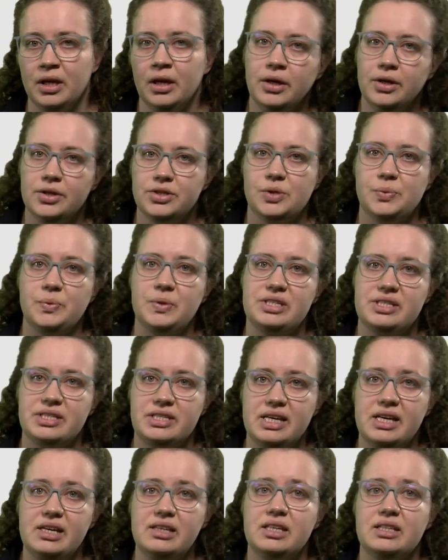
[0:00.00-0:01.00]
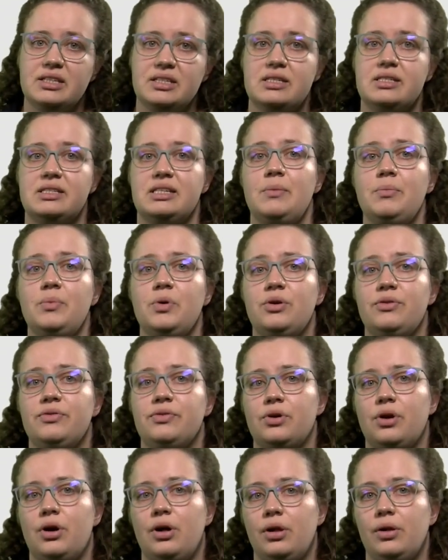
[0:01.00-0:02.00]
So we're seeing that the sum
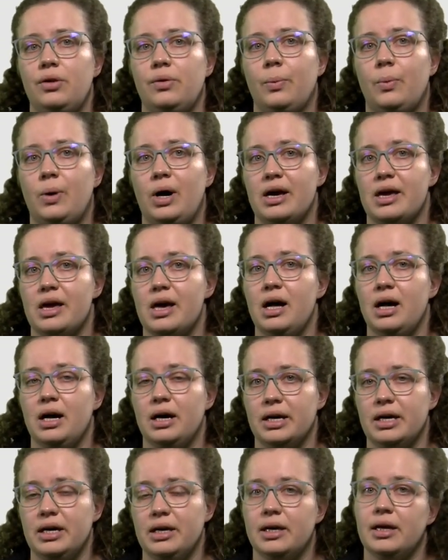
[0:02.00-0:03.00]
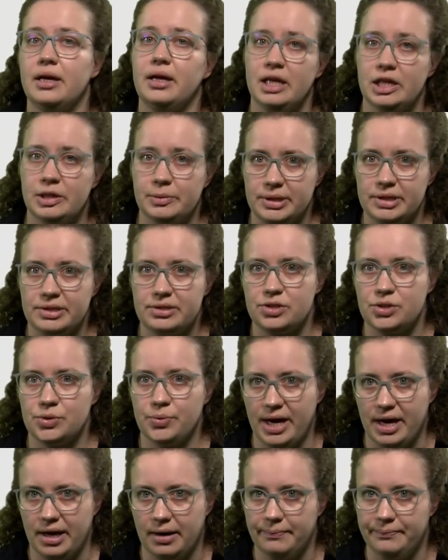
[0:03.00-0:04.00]
overall yi equals to
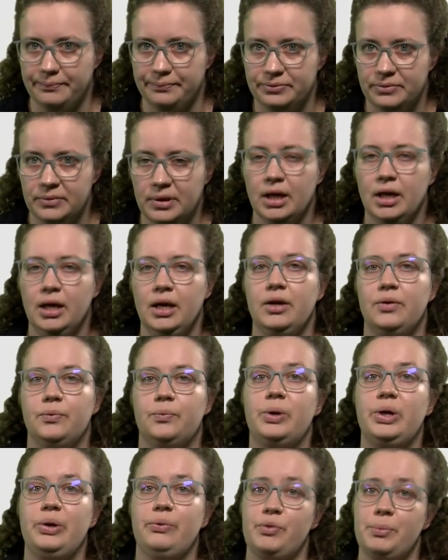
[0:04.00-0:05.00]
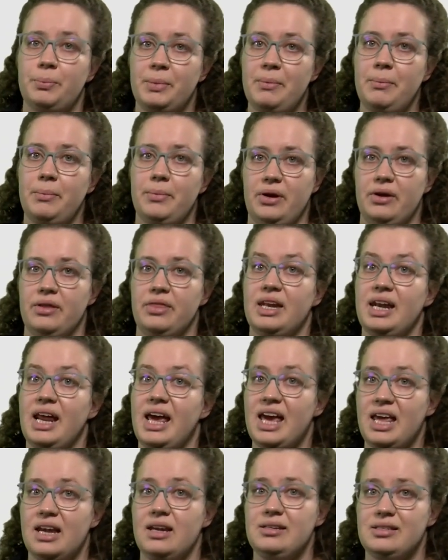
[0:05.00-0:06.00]
n. We remember that
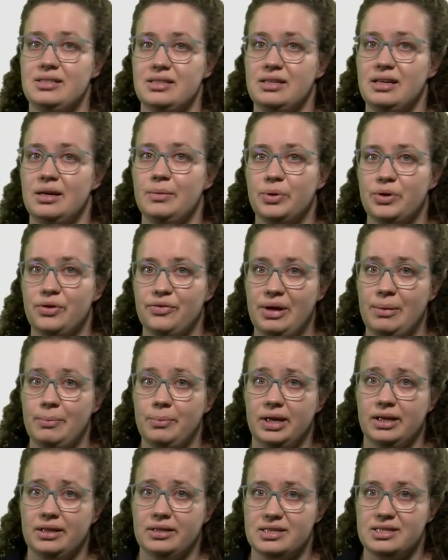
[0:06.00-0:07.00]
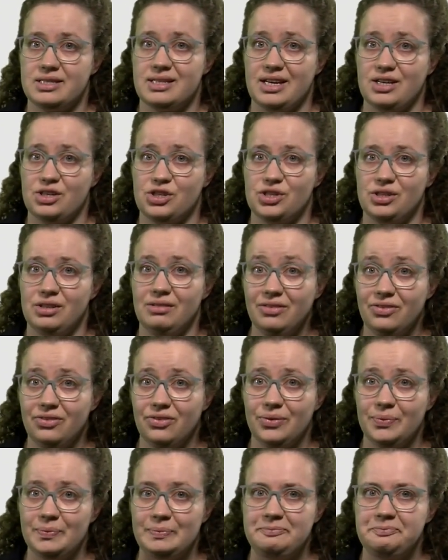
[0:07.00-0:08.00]
n is the number of ambulance
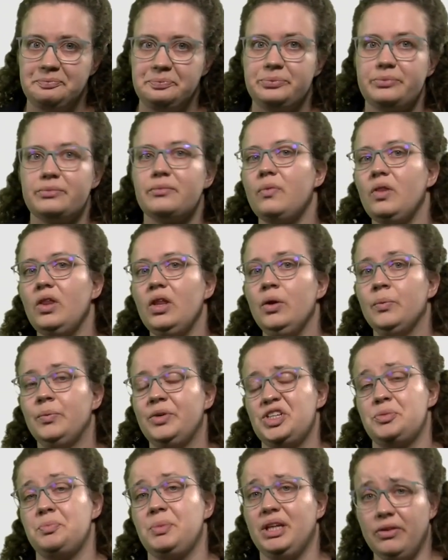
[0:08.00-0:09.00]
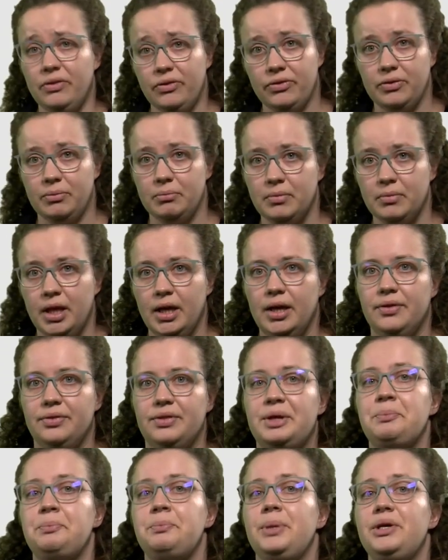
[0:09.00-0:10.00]
stations, which means
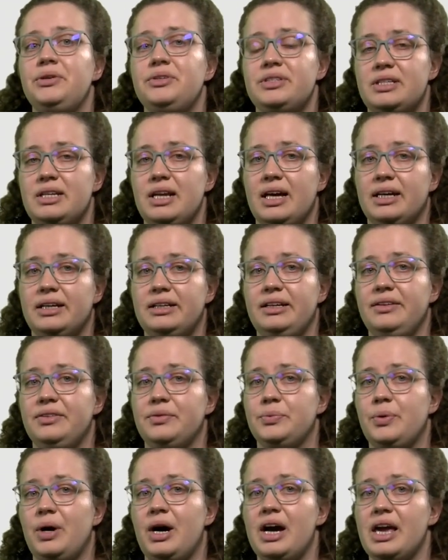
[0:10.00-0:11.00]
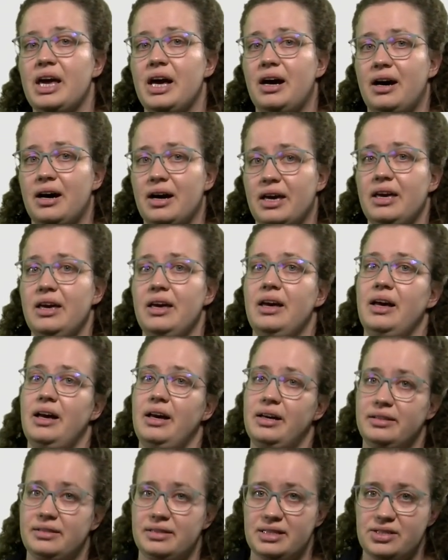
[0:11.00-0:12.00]
that most likely the YI
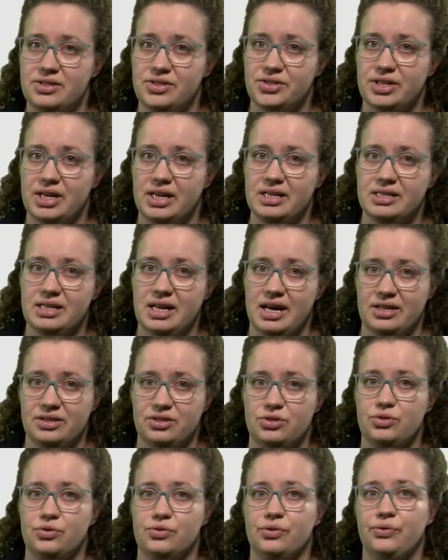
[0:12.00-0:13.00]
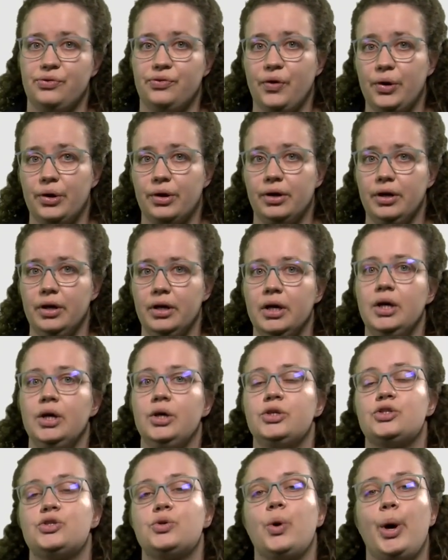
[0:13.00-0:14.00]
in this case has to refer
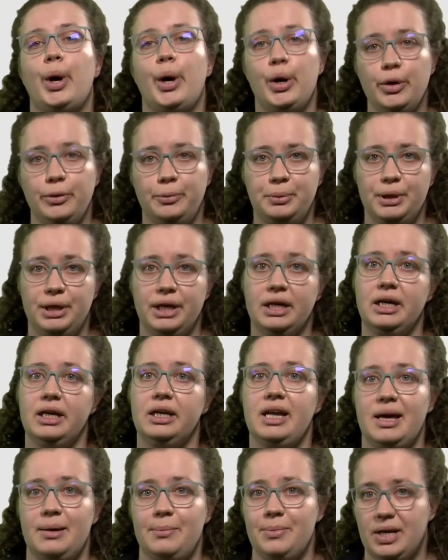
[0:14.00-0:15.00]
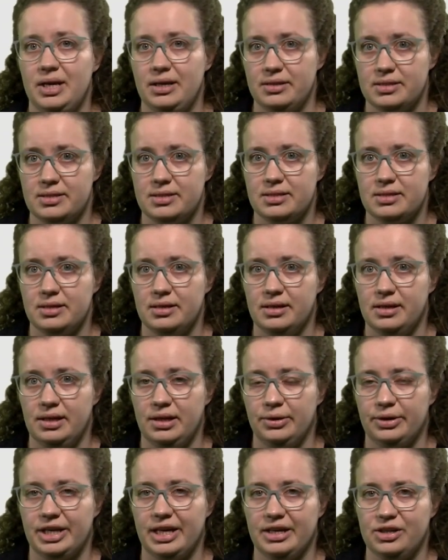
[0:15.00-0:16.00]
to opening an ambulance uh,
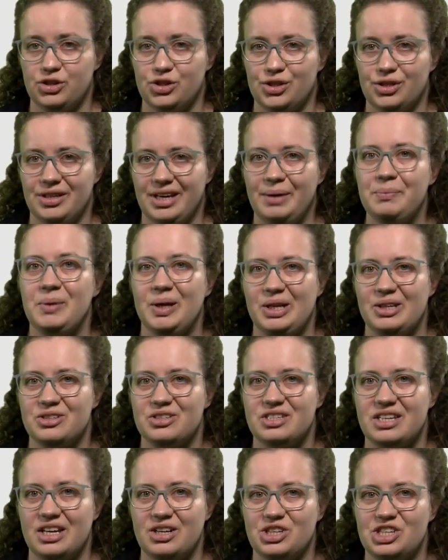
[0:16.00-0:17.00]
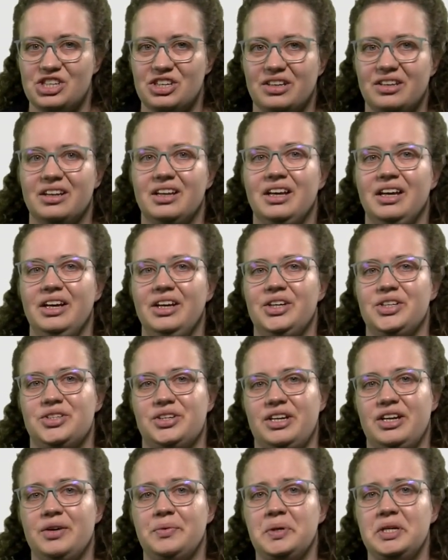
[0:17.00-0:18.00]
location, ambulance station. So
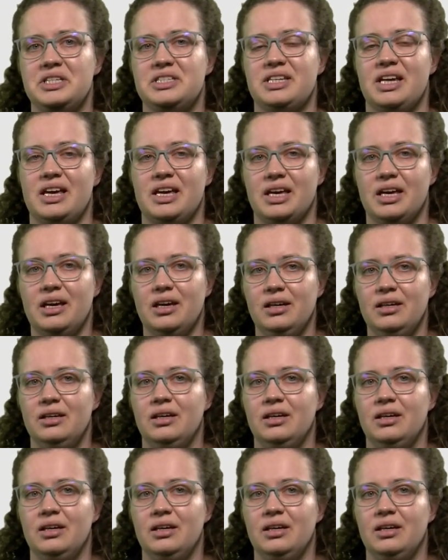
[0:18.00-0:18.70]
here we're saying